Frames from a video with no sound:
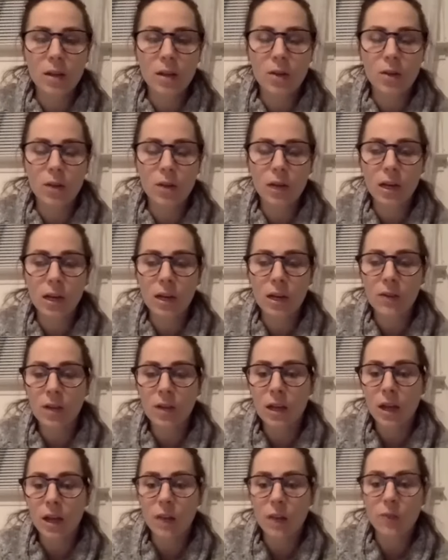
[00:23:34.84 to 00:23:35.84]
a great
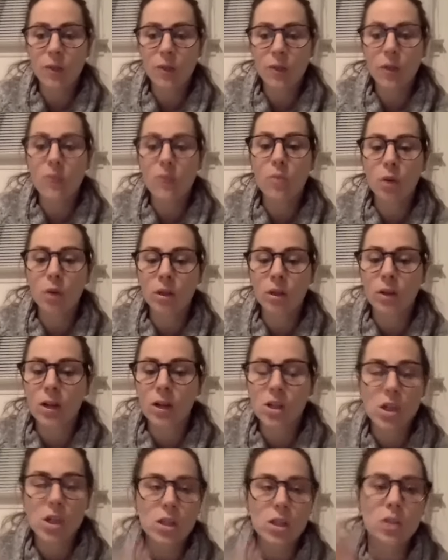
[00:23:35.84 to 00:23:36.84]
evening. And if you have more
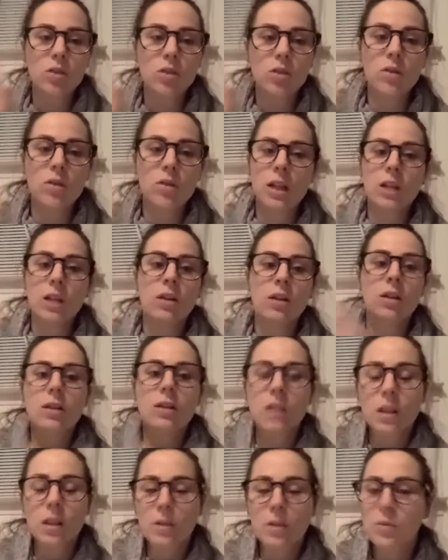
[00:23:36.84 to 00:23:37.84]
questions, you can either
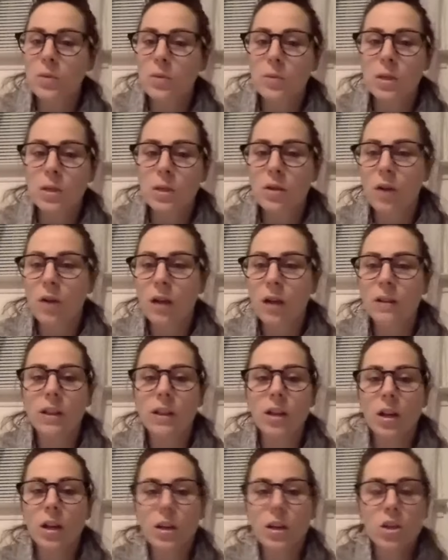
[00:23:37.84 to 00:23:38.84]
send them to me directly
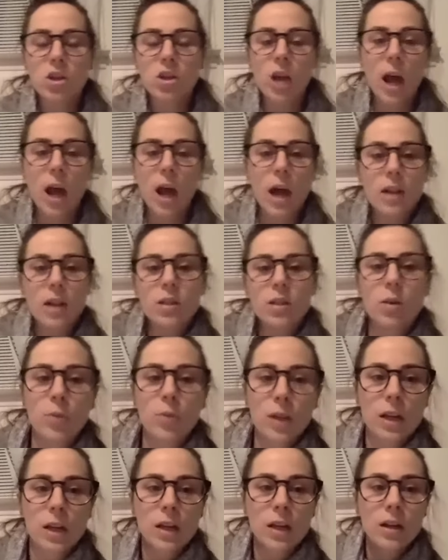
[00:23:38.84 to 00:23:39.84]
or in the chat so
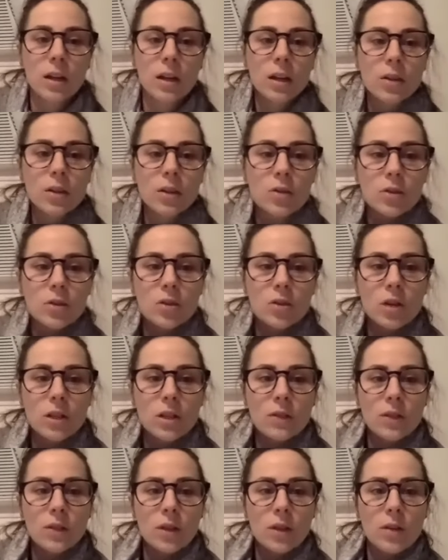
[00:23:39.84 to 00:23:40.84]
we can get those
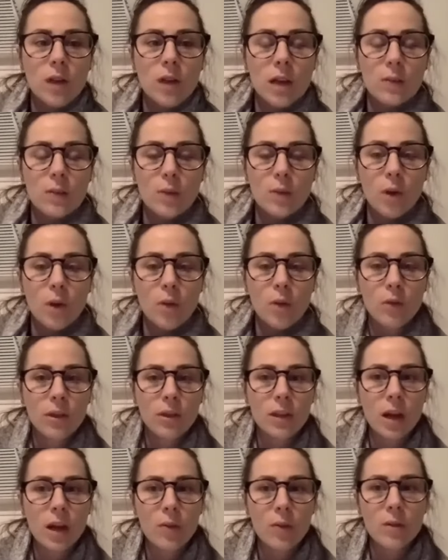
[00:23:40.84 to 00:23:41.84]
addressed for you guys. But hopefully
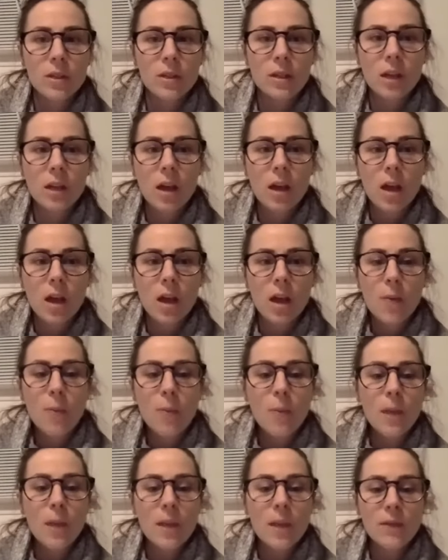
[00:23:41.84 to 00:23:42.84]
that was
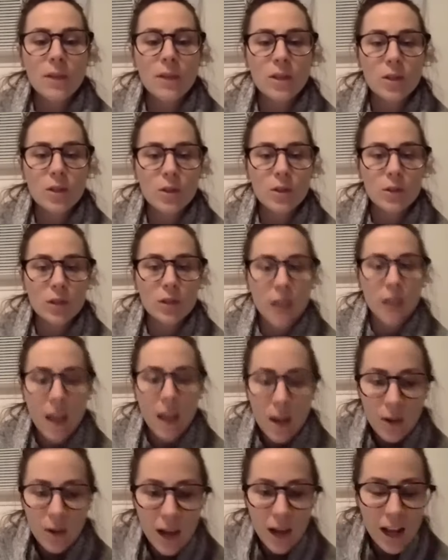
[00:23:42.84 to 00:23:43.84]
beneficial.
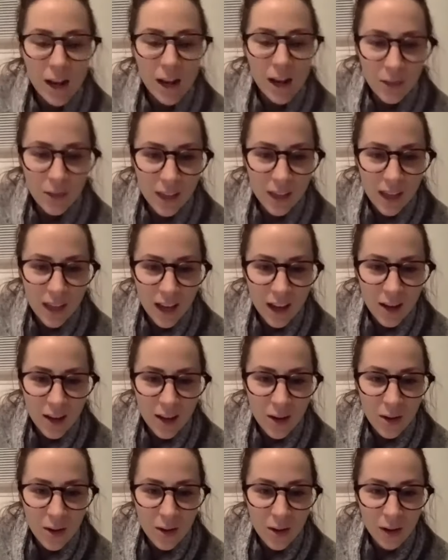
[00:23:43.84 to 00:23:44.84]
Oh, hello,
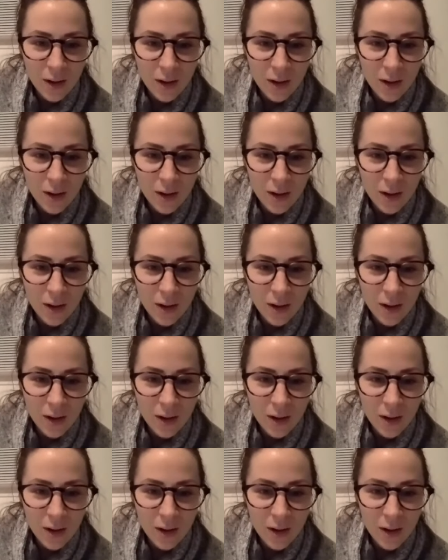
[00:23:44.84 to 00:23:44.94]
Tiago.